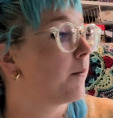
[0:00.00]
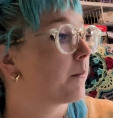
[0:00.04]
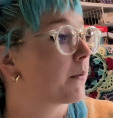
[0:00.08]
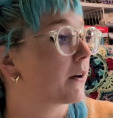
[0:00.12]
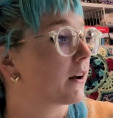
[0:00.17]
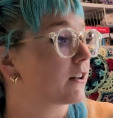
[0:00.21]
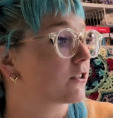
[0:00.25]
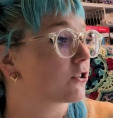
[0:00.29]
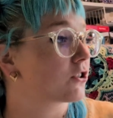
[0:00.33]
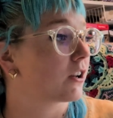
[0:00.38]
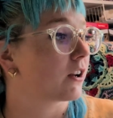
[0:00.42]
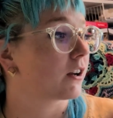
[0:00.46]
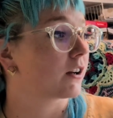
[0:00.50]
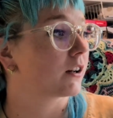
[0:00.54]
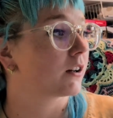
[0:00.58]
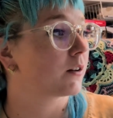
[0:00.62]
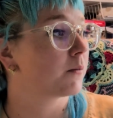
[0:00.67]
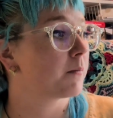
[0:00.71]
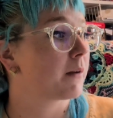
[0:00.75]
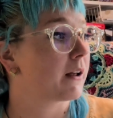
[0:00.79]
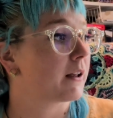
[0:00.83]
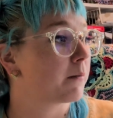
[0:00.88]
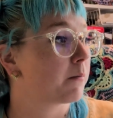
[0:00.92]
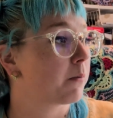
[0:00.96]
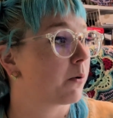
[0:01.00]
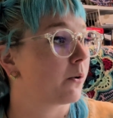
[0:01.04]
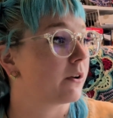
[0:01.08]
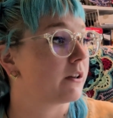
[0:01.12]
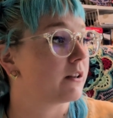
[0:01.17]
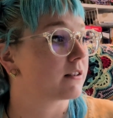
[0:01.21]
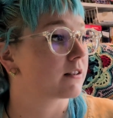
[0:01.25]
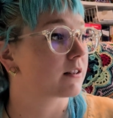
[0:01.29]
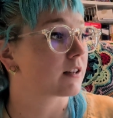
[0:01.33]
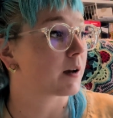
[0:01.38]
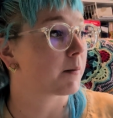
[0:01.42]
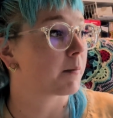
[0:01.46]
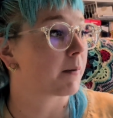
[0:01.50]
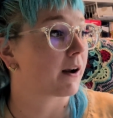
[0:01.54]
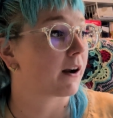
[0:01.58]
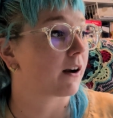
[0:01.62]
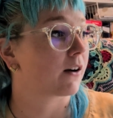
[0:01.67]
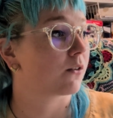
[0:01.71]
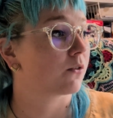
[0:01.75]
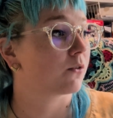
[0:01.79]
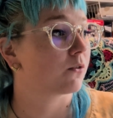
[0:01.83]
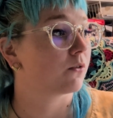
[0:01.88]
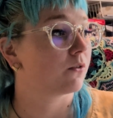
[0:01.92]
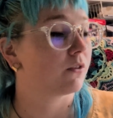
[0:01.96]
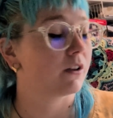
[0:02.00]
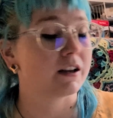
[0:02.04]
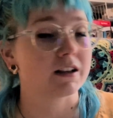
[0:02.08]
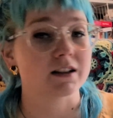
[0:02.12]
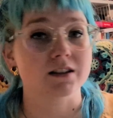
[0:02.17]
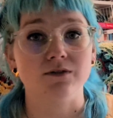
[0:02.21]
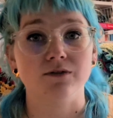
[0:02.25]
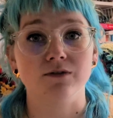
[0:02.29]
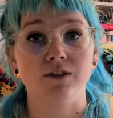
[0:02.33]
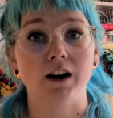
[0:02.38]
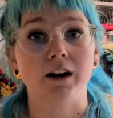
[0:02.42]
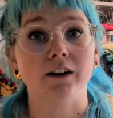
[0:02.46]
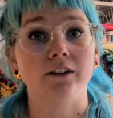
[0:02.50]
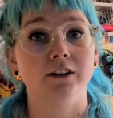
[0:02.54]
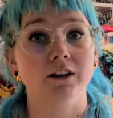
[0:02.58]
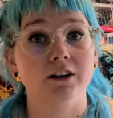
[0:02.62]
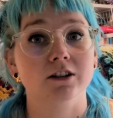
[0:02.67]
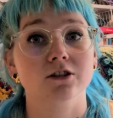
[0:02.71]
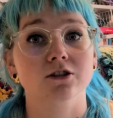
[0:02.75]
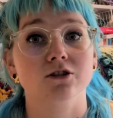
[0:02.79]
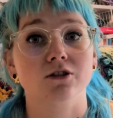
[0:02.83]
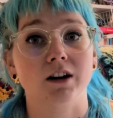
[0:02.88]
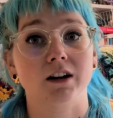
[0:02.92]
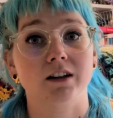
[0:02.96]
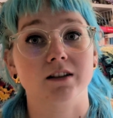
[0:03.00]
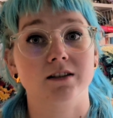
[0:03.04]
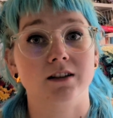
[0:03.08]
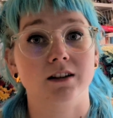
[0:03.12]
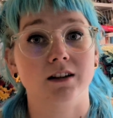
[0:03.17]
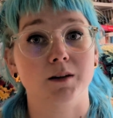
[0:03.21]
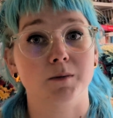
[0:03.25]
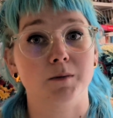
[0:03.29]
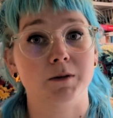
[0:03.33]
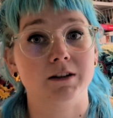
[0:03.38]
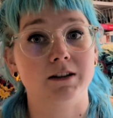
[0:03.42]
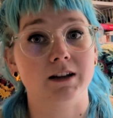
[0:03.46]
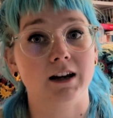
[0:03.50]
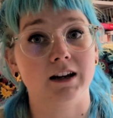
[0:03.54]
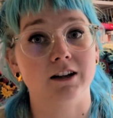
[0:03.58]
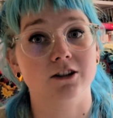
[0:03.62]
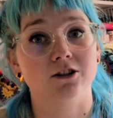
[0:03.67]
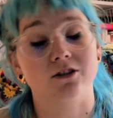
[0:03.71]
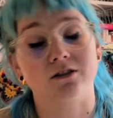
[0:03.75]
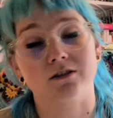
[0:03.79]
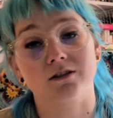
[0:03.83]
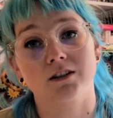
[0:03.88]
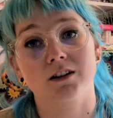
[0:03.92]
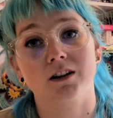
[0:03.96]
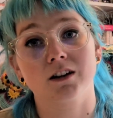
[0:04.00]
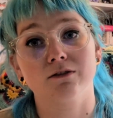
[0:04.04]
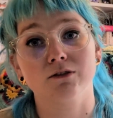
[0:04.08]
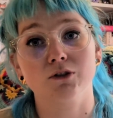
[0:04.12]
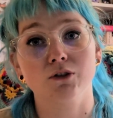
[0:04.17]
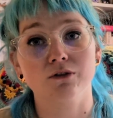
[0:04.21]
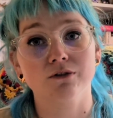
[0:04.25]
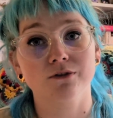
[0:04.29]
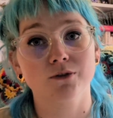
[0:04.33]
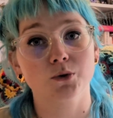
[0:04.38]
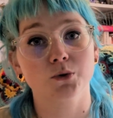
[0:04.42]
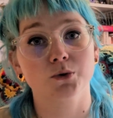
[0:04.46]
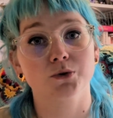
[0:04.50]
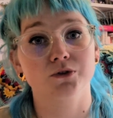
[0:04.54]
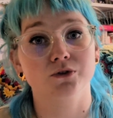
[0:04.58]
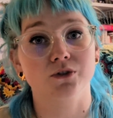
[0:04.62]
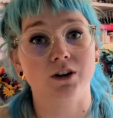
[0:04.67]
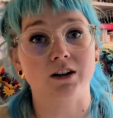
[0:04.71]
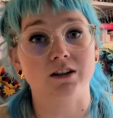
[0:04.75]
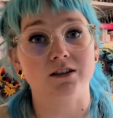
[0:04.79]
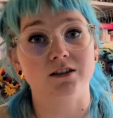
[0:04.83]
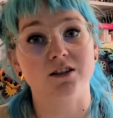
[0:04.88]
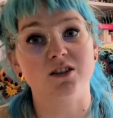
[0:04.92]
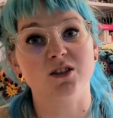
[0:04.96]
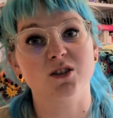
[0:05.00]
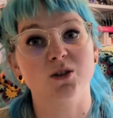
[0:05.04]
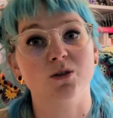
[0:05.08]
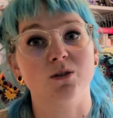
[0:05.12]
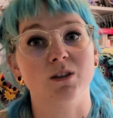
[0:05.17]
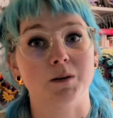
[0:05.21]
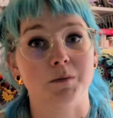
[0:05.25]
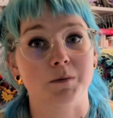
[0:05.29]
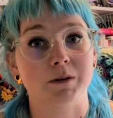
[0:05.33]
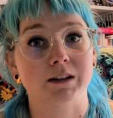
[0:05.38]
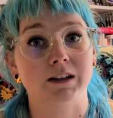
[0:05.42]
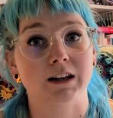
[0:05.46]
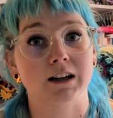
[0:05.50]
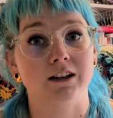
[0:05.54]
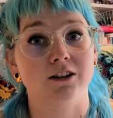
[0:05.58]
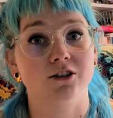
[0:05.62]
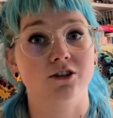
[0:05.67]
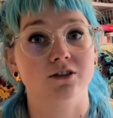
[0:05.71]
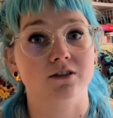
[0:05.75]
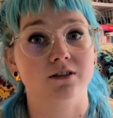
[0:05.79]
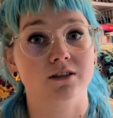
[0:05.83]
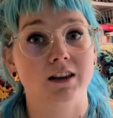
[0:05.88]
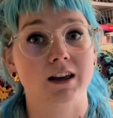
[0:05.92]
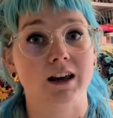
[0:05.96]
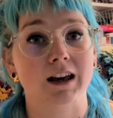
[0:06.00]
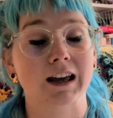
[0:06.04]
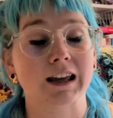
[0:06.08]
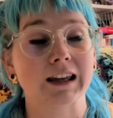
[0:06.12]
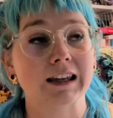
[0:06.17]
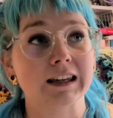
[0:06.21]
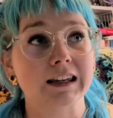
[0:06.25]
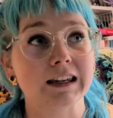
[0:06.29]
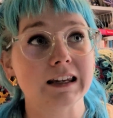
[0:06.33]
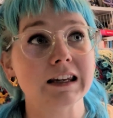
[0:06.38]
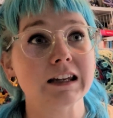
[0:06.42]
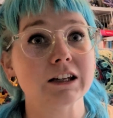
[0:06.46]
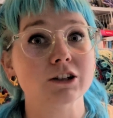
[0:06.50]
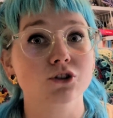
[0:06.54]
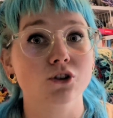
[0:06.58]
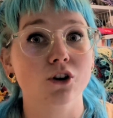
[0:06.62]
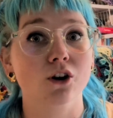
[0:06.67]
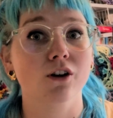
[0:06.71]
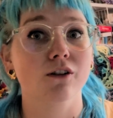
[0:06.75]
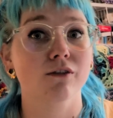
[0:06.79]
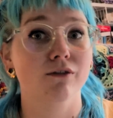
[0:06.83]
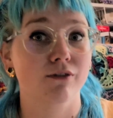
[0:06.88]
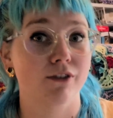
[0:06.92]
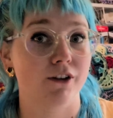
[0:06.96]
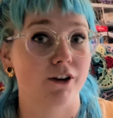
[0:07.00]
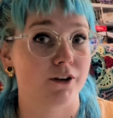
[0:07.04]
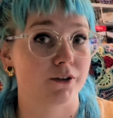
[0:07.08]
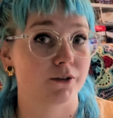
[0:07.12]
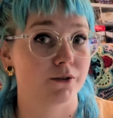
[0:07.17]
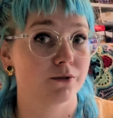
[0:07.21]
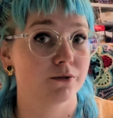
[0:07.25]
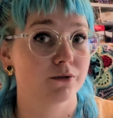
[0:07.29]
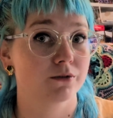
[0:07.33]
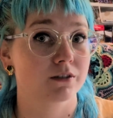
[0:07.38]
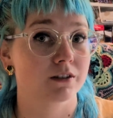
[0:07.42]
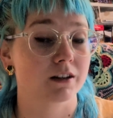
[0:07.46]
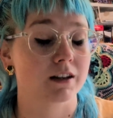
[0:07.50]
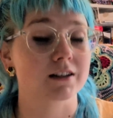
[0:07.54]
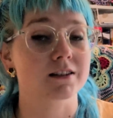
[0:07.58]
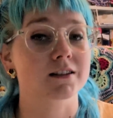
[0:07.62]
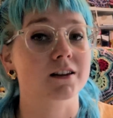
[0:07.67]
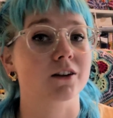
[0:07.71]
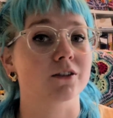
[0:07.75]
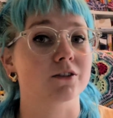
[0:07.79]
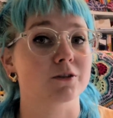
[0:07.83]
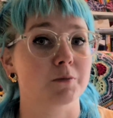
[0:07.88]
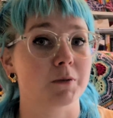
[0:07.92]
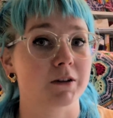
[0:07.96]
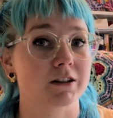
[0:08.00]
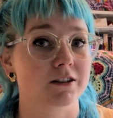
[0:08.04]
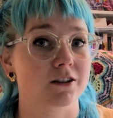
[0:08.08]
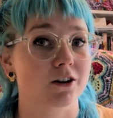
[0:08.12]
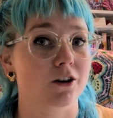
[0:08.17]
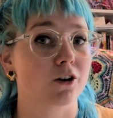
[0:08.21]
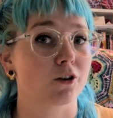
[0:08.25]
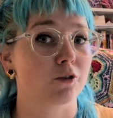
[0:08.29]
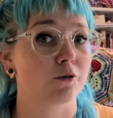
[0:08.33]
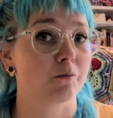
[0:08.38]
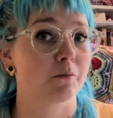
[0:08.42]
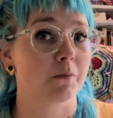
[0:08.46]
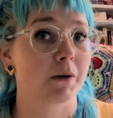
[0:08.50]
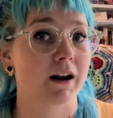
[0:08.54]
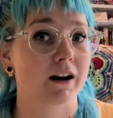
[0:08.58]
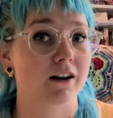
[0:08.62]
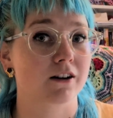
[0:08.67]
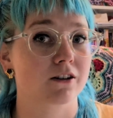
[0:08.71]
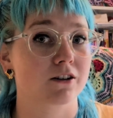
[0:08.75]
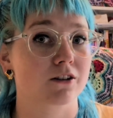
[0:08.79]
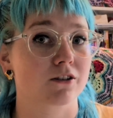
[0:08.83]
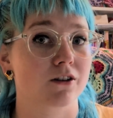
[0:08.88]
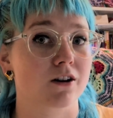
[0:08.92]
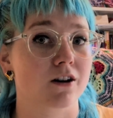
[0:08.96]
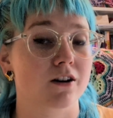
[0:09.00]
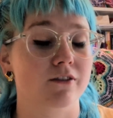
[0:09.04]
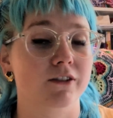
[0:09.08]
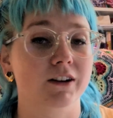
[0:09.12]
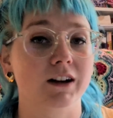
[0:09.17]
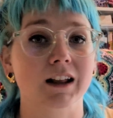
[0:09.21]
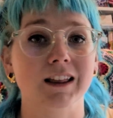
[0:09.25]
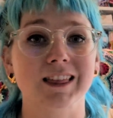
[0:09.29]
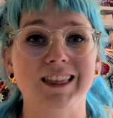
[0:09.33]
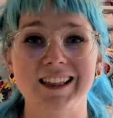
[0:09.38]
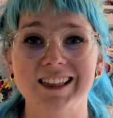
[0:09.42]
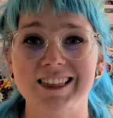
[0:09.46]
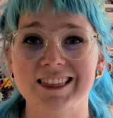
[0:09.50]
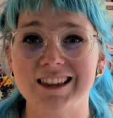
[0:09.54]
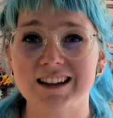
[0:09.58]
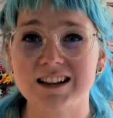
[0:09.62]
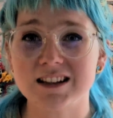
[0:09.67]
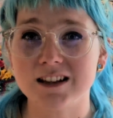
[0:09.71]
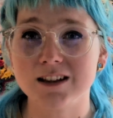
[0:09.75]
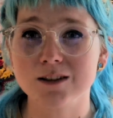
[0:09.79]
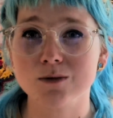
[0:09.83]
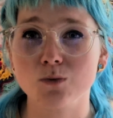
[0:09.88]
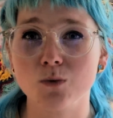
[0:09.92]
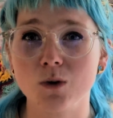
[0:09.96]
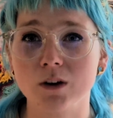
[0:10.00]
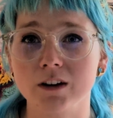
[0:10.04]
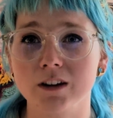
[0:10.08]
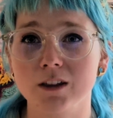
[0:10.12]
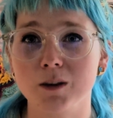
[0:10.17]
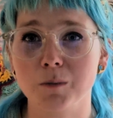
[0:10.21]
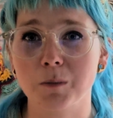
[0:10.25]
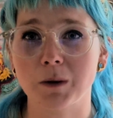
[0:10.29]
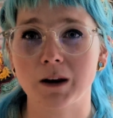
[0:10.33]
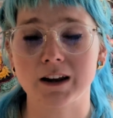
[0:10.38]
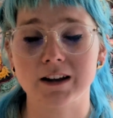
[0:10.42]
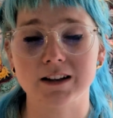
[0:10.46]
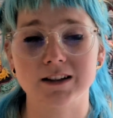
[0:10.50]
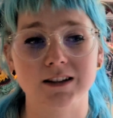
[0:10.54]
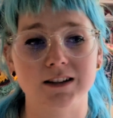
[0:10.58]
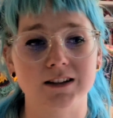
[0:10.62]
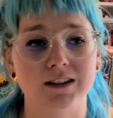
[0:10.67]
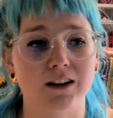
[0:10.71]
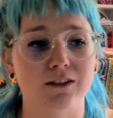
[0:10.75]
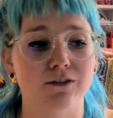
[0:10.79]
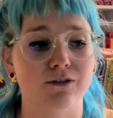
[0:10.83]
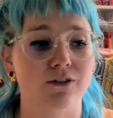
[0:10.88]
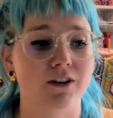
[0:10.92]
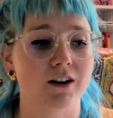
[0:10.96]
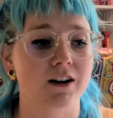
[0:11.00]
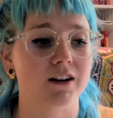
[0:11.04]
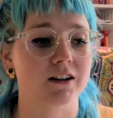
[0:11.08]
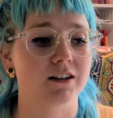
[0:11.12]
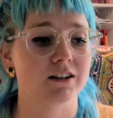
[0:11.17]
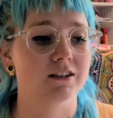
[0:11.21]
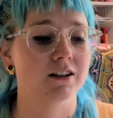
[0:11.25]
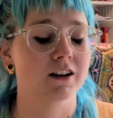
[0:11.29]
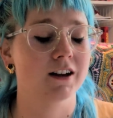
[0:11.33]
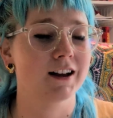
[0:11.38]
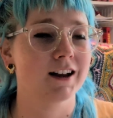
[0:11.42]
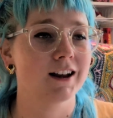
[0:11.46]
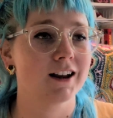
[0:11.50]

But actually, I'm going to make points about its various strengths and limitations. And I've got 4 strengths and 2 limitations there. Each of those is going to be its own paragraph. And I think this is one of the places I find